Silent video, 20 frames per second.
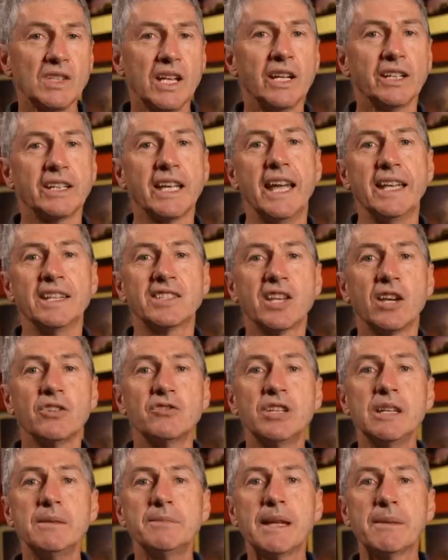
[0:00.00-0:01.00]
Okay, so
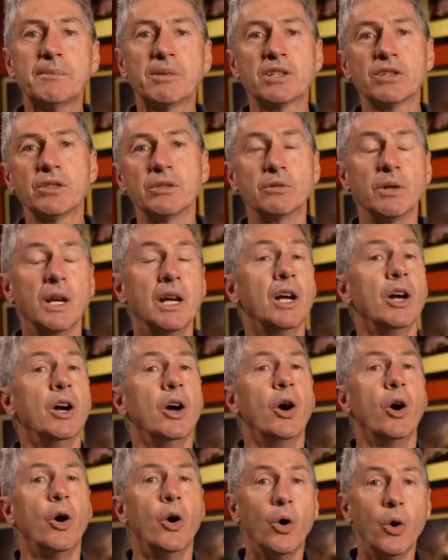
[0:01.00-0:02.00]
tip number two,
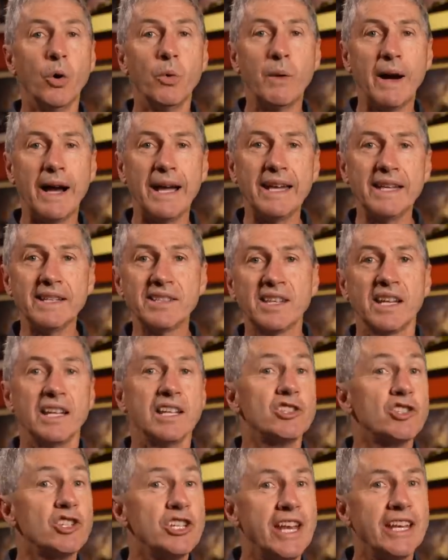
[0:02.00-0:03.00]
always
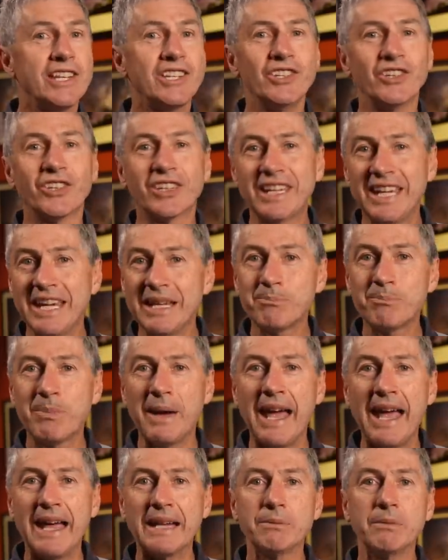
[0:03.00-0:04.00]
check your kit
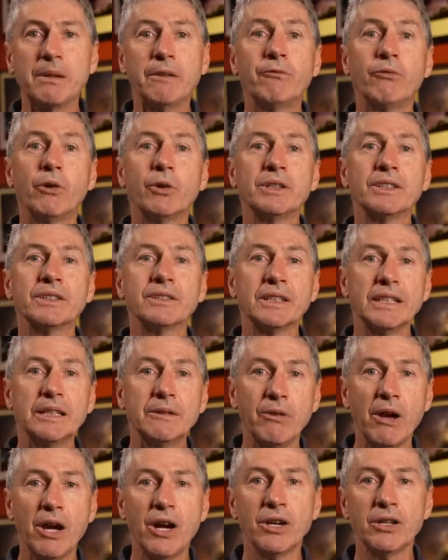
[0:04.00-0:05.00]
bag before you
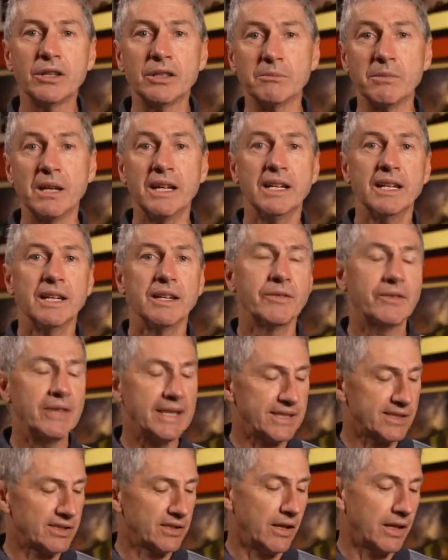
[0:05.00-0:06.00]
leave home.
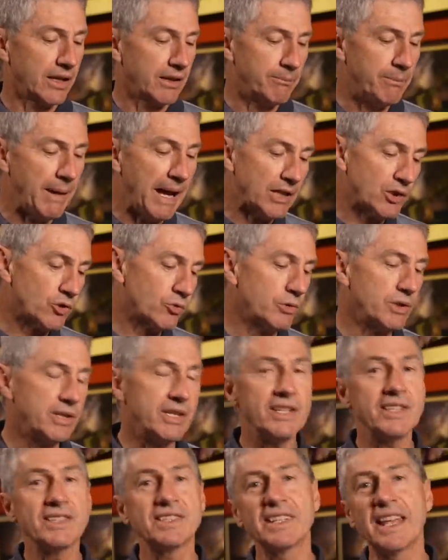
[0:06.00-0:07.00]
Things like
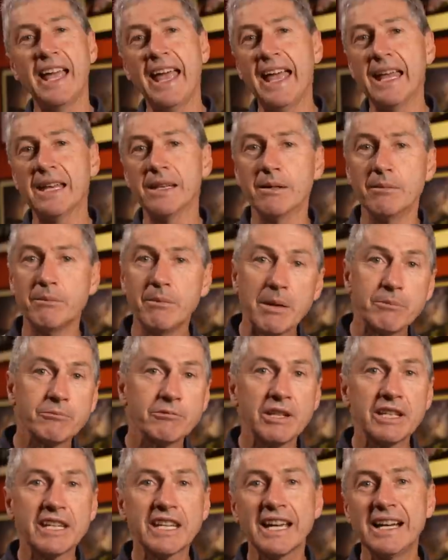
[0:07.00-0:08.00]
batteries and
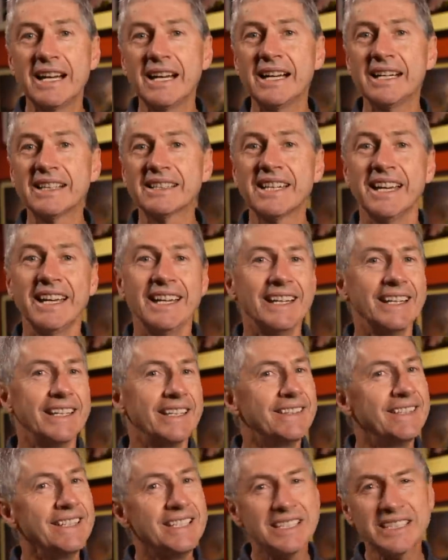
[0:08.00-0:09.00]
memory cards.
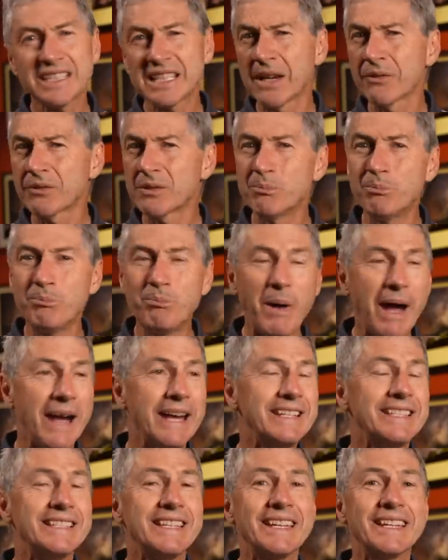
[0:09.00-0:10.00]
This stuff's
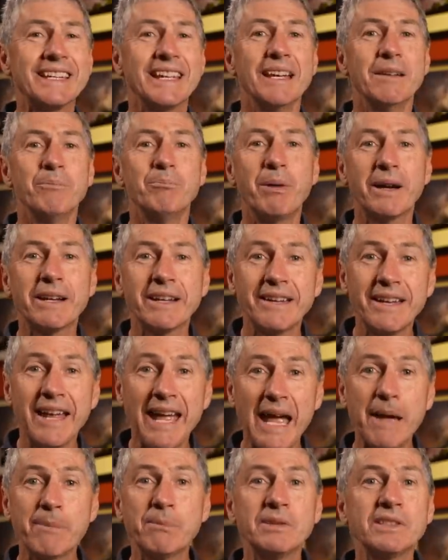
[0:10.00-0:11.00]
basic, but it
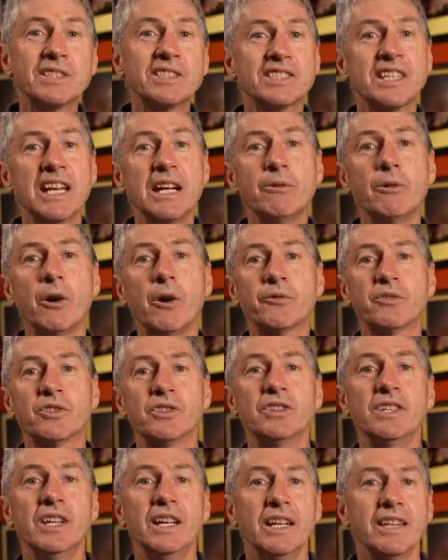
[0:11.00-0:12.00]
happens so
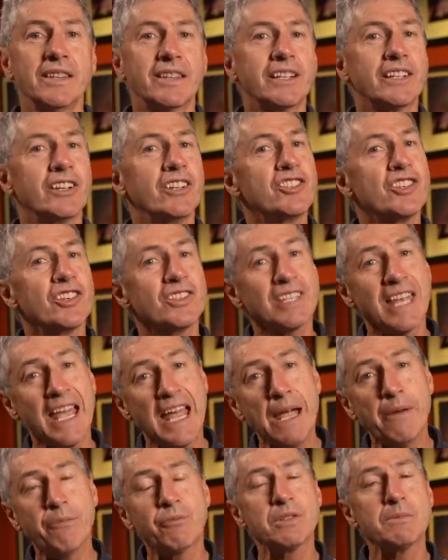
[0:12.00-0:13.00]
often that I just
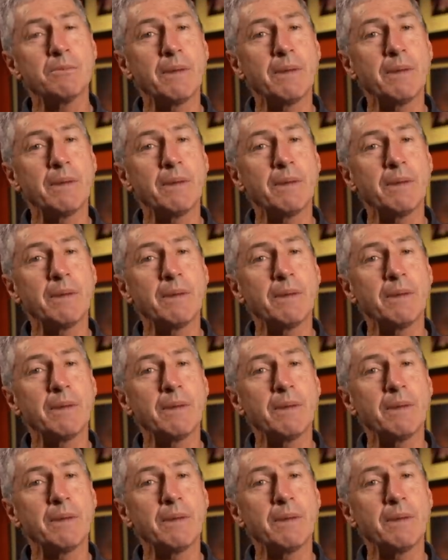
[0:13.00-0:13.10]
have to